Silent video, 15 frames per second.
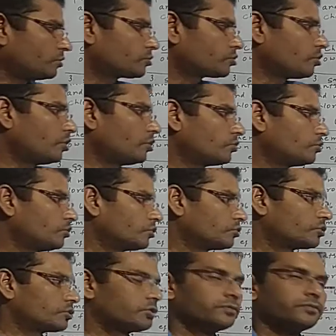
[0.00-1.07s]
is called
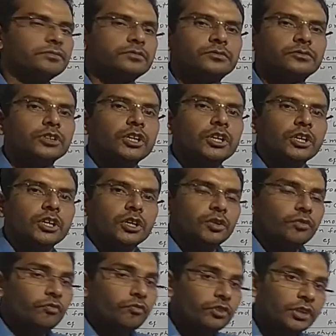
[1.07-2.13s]
host,
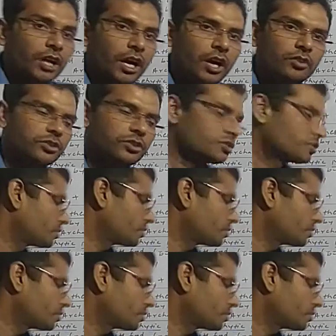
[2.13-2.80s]
without